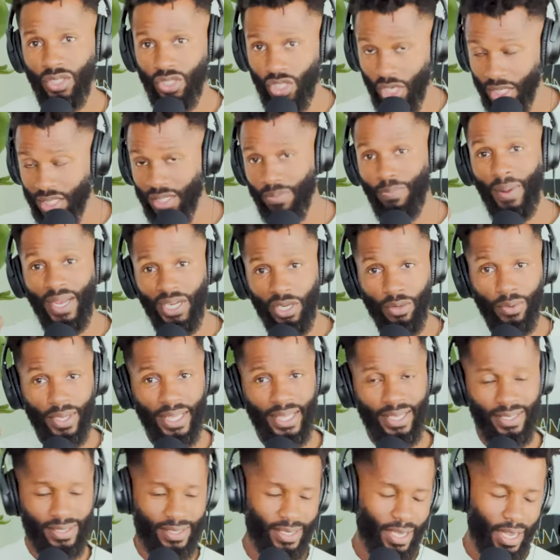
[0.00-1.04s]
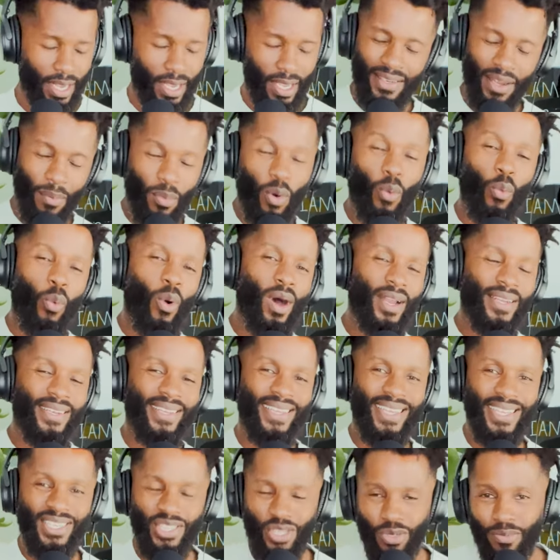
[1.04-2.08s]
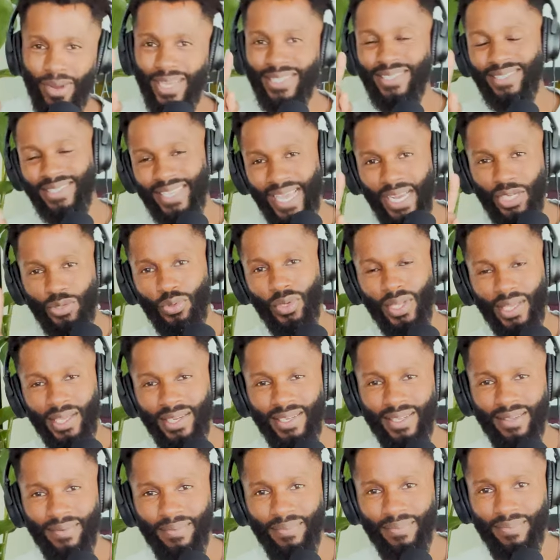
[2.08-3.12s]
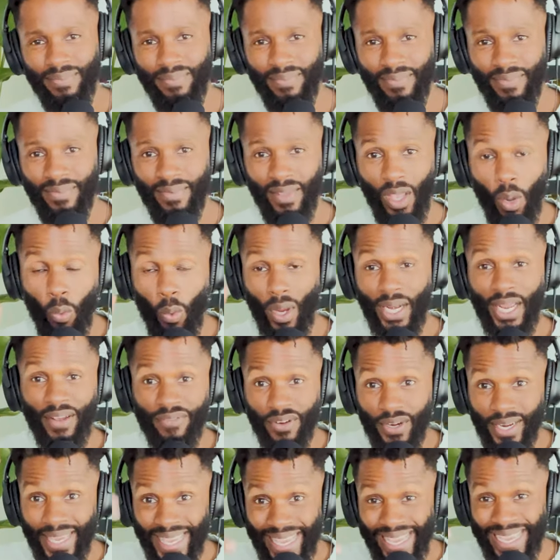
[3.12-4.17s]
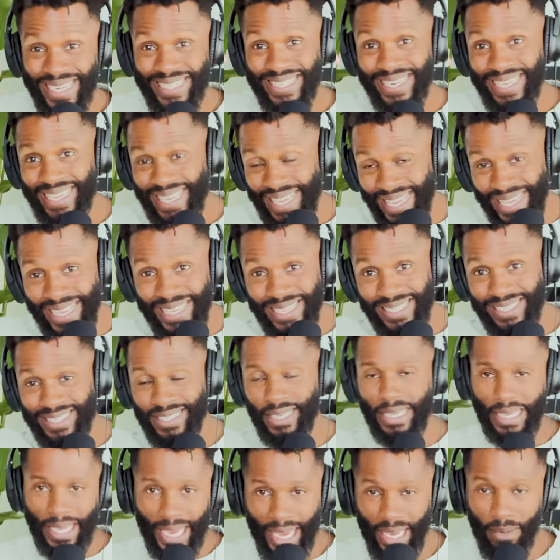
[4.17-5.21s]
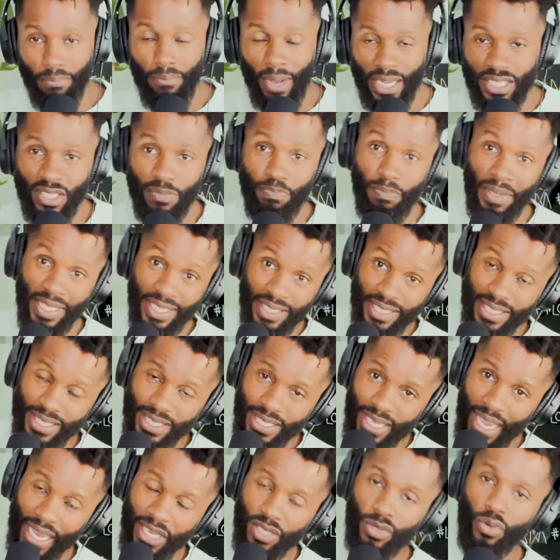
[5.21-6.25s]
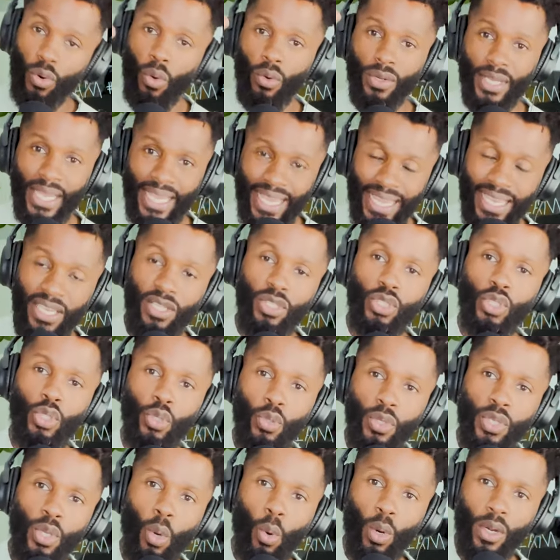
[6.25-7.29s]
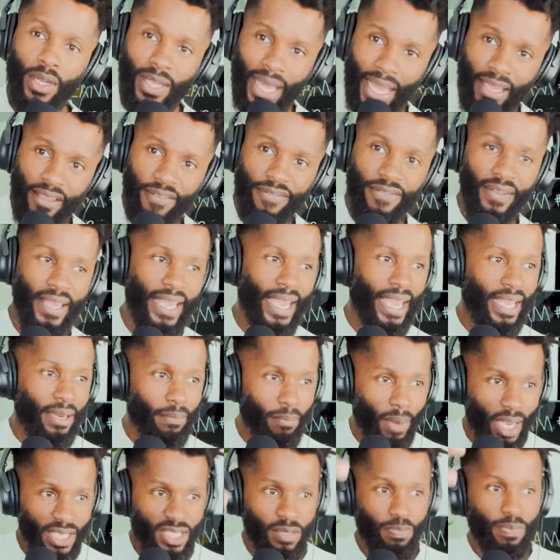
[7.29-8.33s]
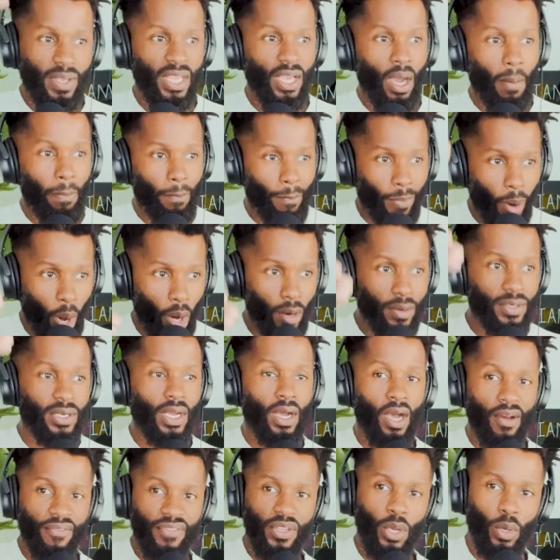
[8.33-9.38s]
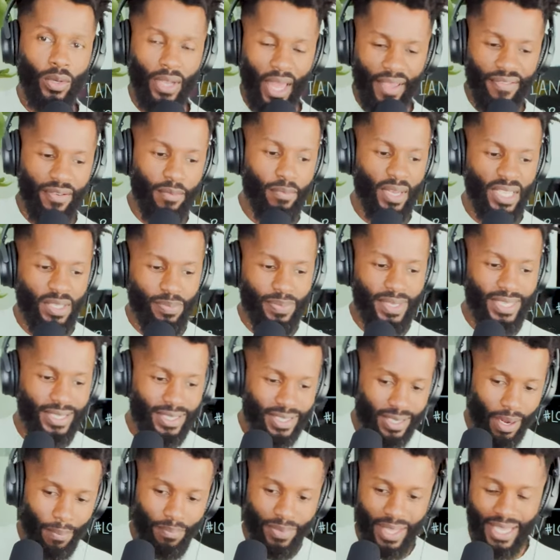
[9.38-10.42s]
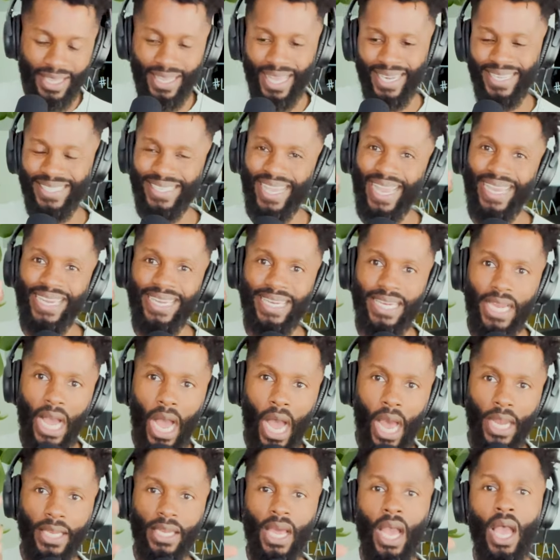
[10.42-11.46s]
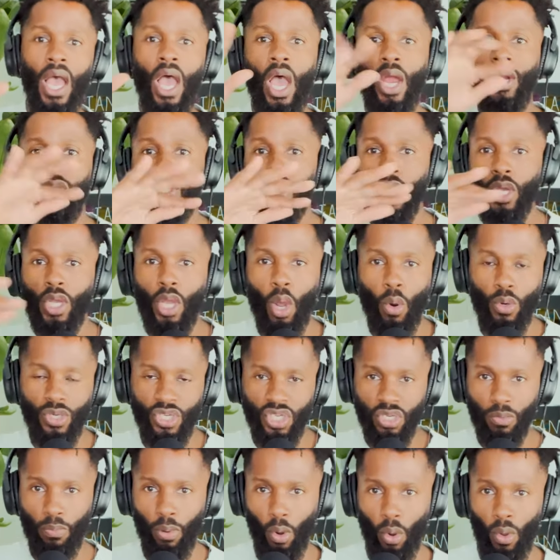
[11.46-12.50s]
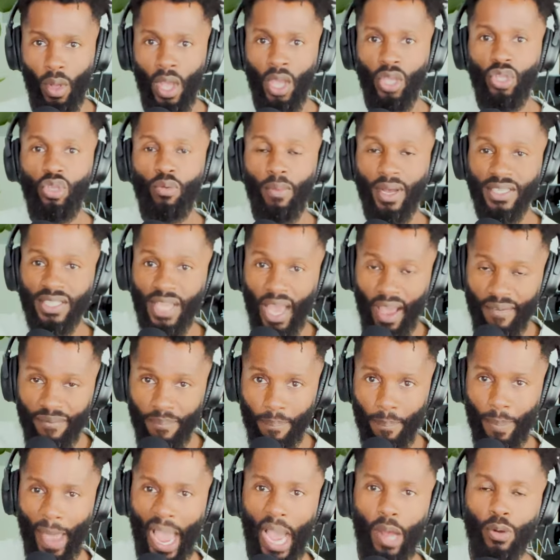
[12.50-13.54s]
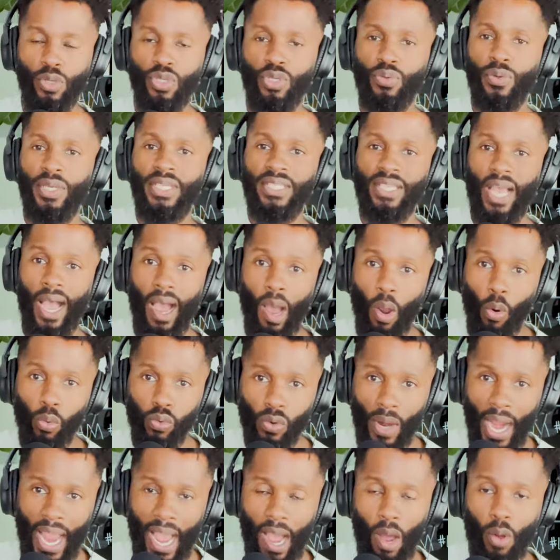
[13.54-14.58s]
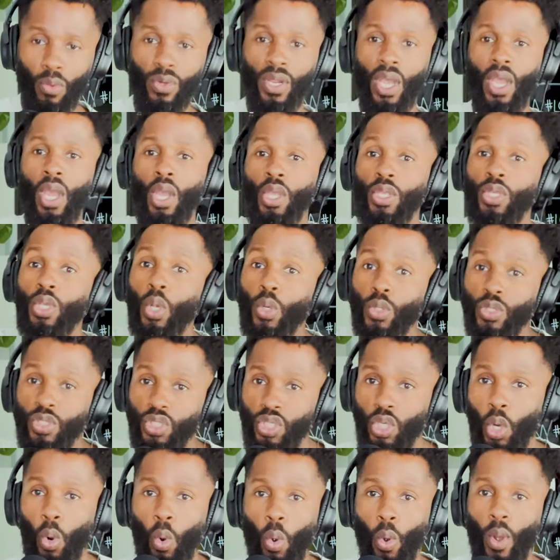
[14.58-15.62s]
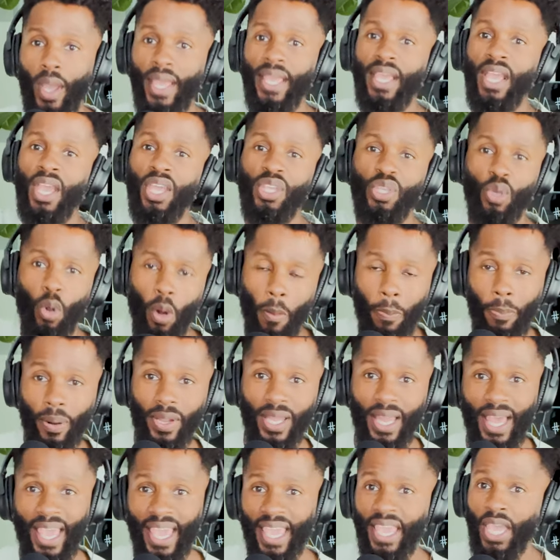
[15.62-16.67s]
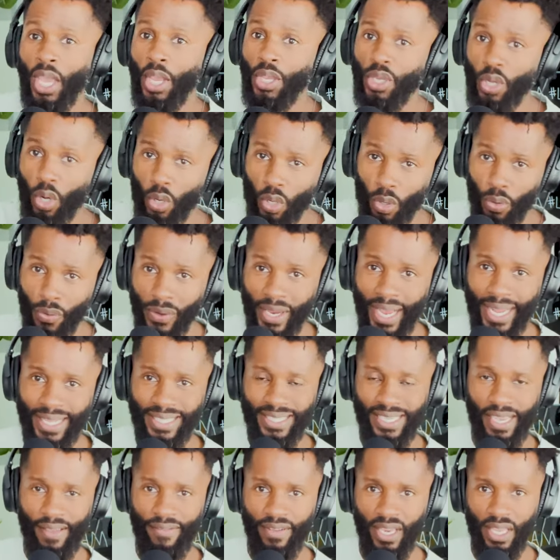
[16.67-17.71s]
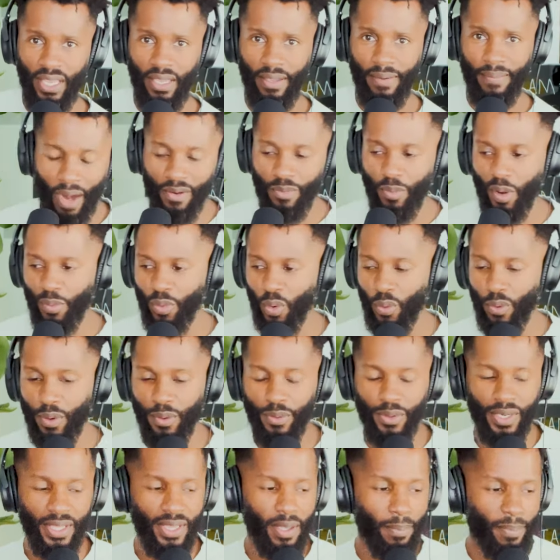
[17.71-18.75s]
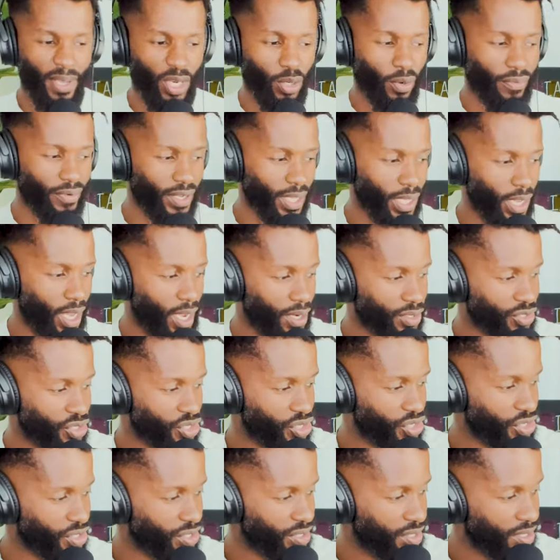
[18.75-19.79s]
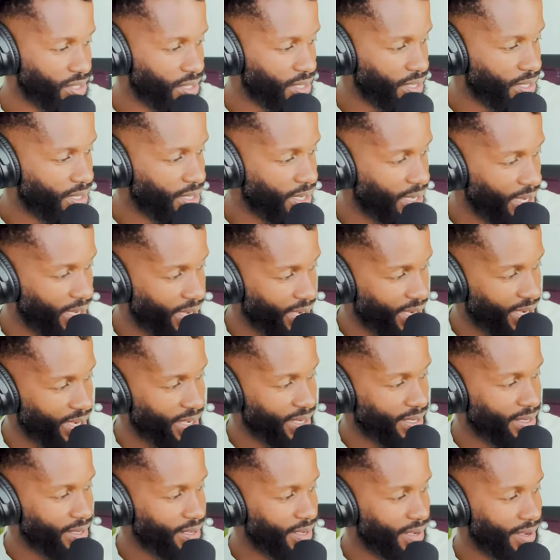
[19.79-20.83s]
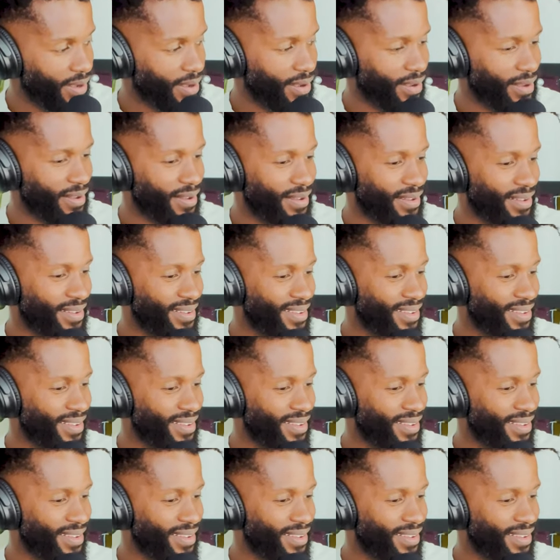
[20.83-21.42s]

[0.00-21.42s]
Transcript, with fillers: just by doing this. Number one is you must schedule it. Whatever it is, it must be scheduled into your life. It must be a part of your life. It must be something that is a non-negotiable. You must have boundaries around your joy, your play, your creativity. I remember we were in the middle of a launch and uh,